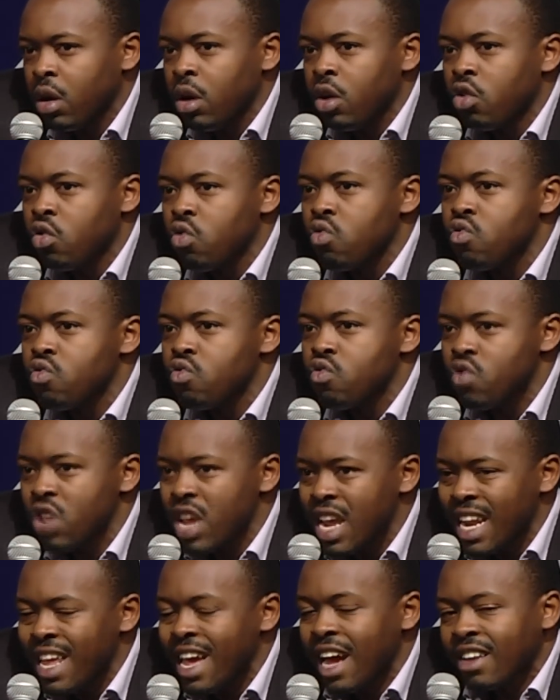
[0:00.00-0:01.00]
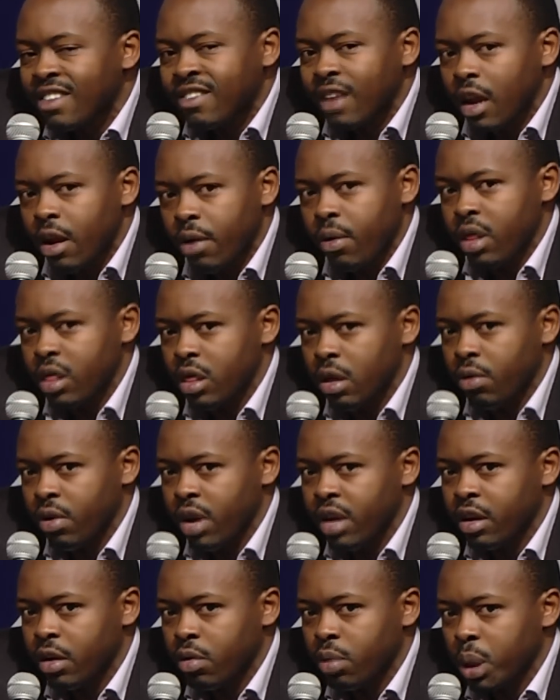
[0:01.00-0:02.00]
to really accelerate the
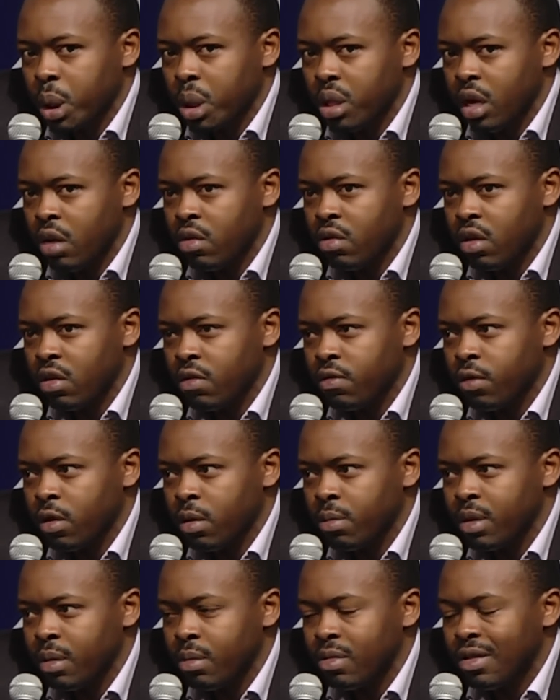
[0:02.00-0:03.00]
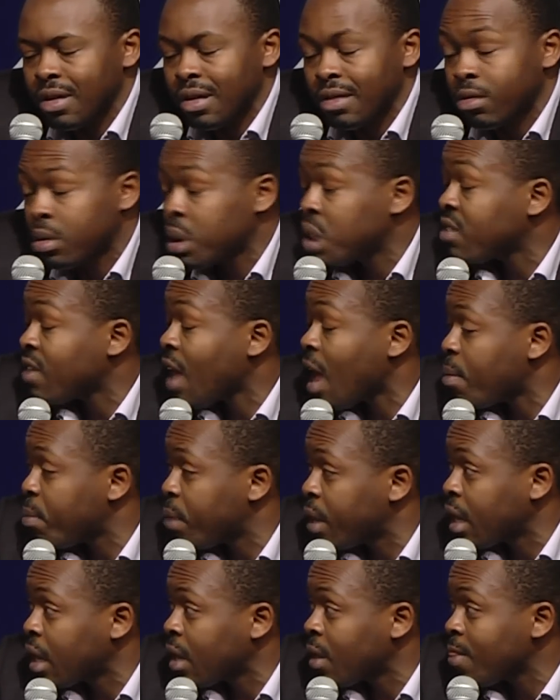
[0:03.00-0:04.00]
rate at which they transform themselves, which is
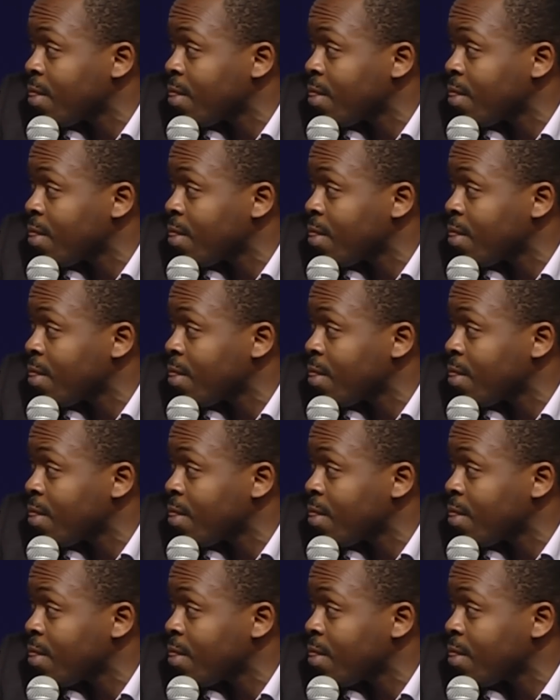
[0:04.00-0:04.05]
happening.